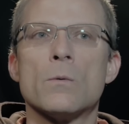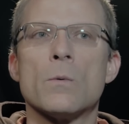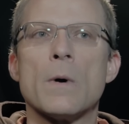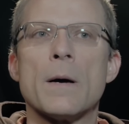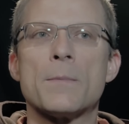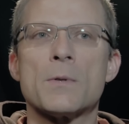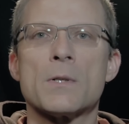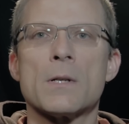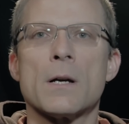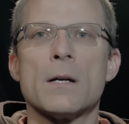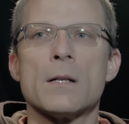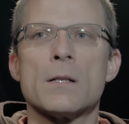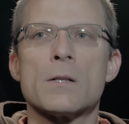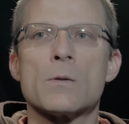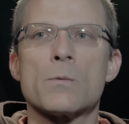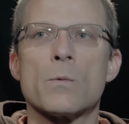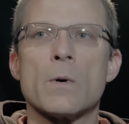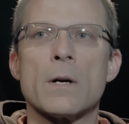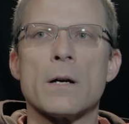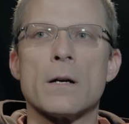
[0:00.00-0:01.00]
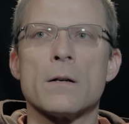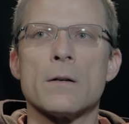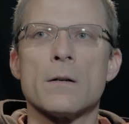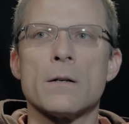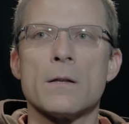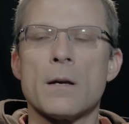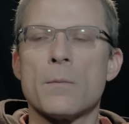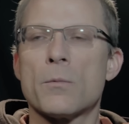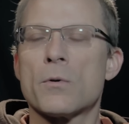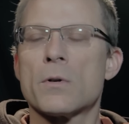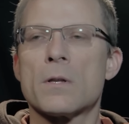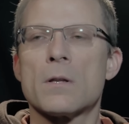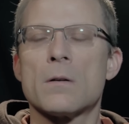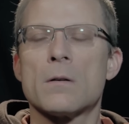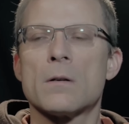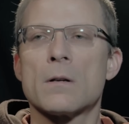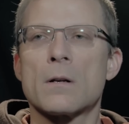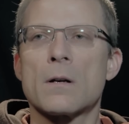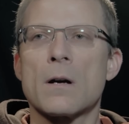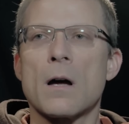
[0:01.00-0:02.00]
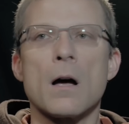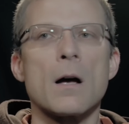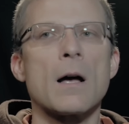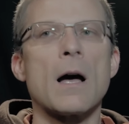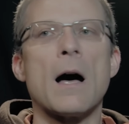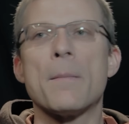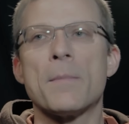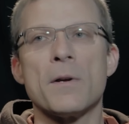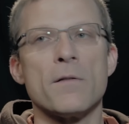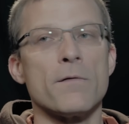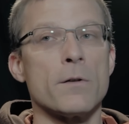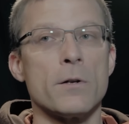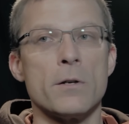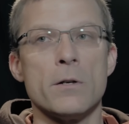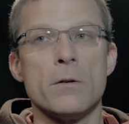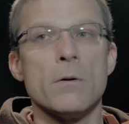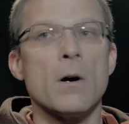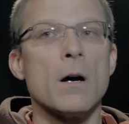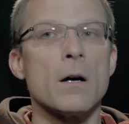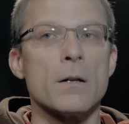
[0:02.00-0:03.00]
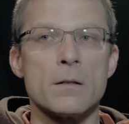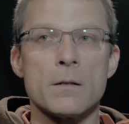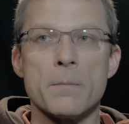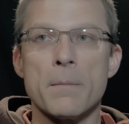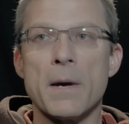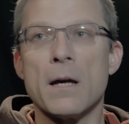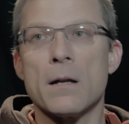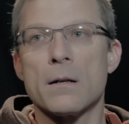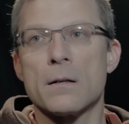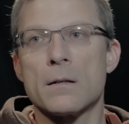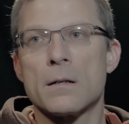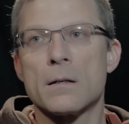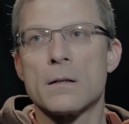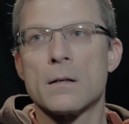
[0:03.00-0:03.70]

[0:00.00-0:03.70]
websites where they print a copy for you on demand.